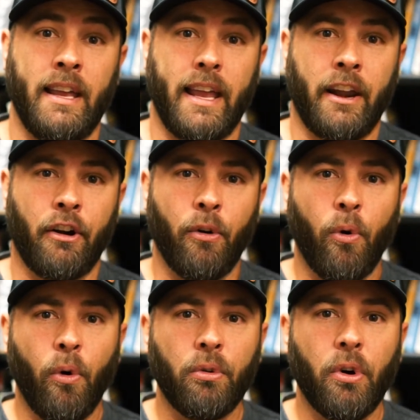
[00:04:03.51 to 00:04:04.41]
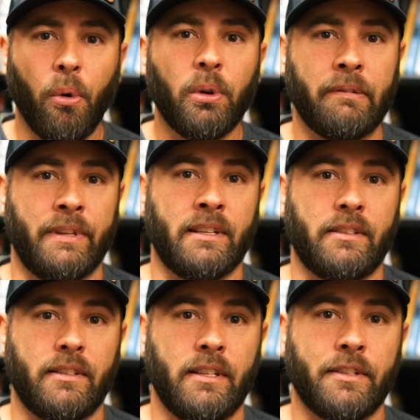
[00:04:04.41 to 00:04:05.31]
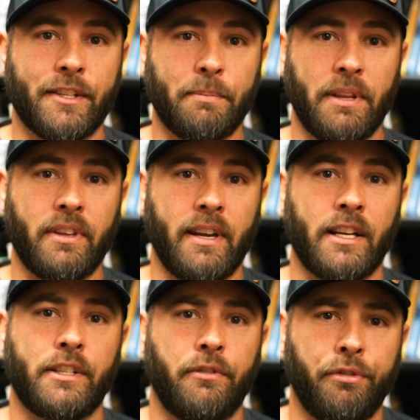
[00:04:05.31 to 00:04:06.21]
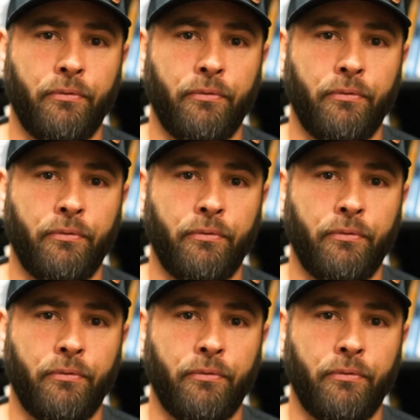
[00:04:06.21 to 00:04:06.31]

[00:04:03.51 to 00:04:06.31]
And our whole goal of this is to spend the next